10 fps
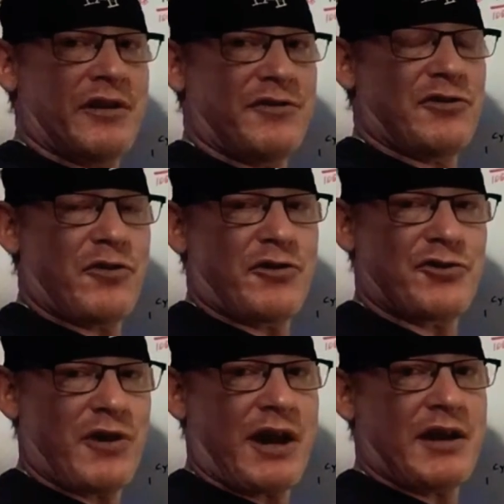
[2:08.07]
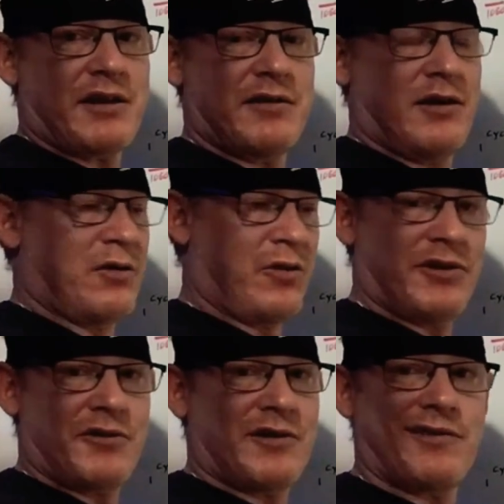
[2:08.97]
is your training,
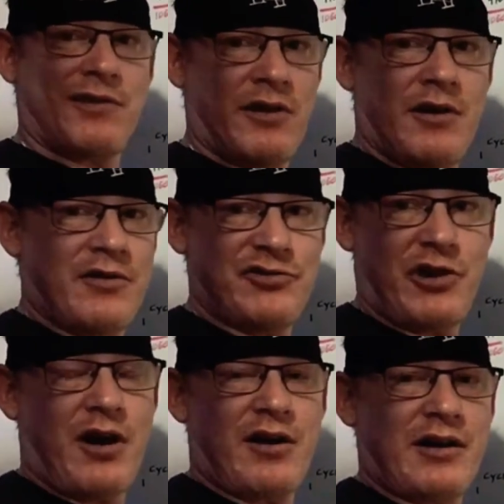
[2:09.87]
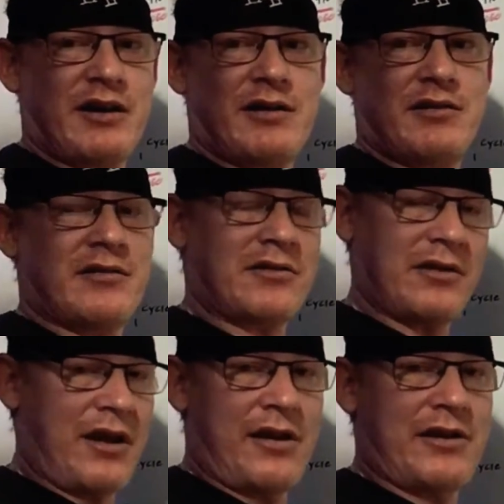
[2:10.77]
whether it's jogging
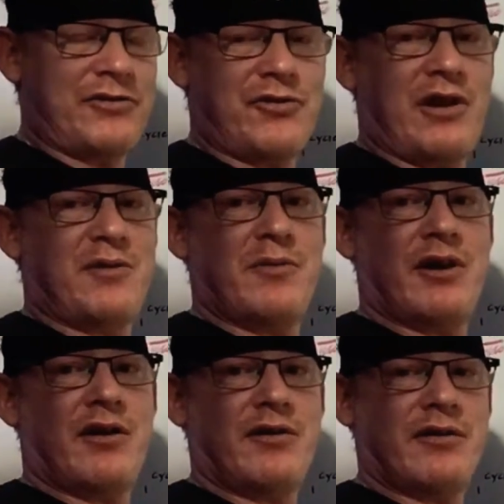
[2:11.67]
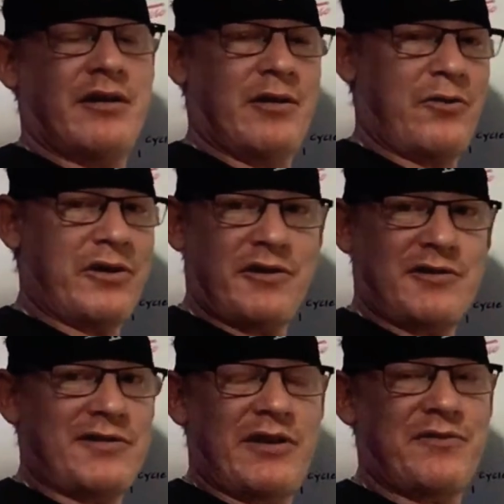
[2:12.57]
on a treadmill, whether
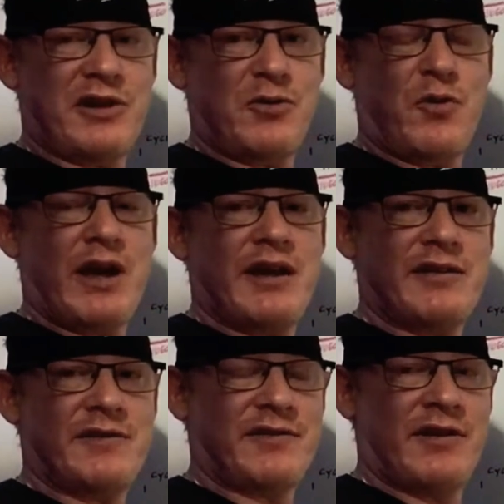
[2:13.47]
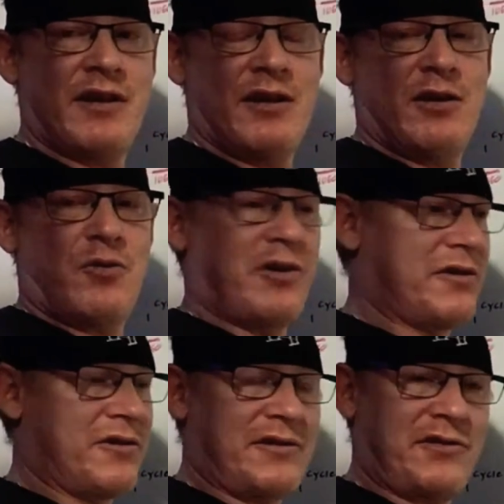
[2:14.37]
it's lifting weights,
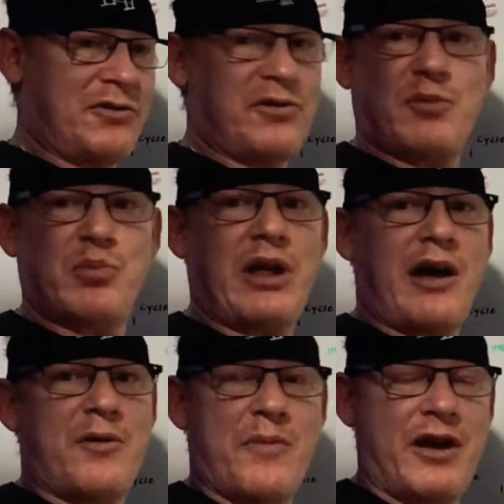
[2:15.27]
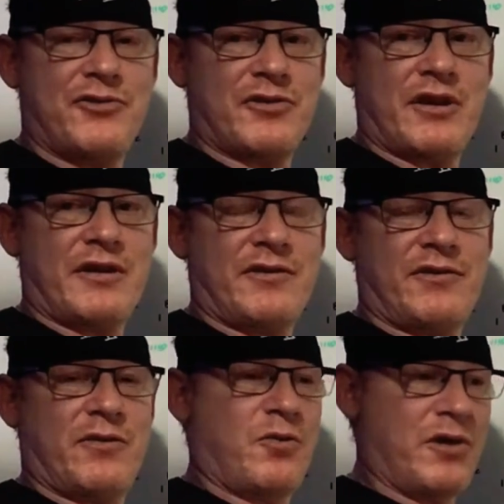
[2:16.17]
whether it's doing
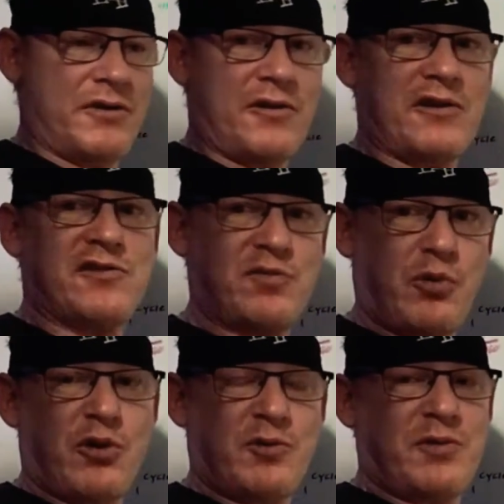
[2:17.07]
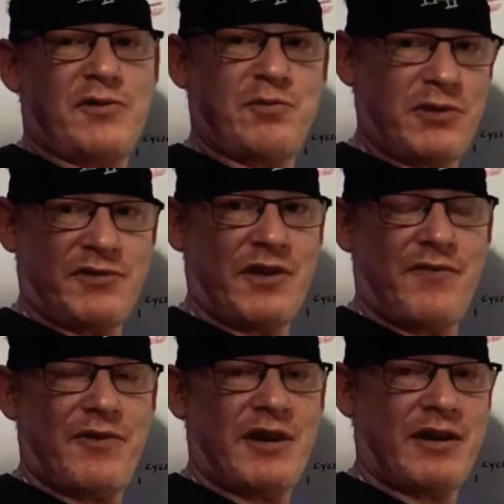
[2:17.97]
plyometrics, whether it's sport
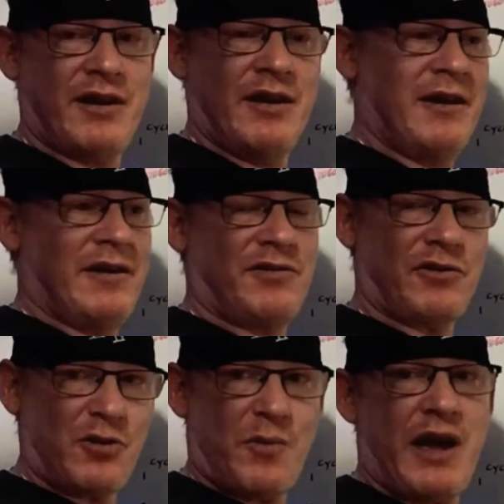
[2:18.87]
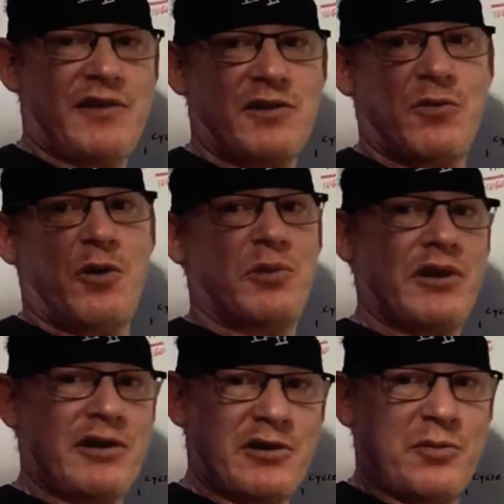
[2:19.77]
specific, so you're a basketball
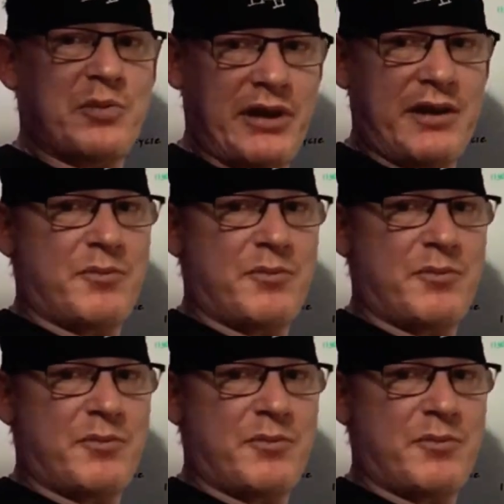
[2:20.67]
player, you're playing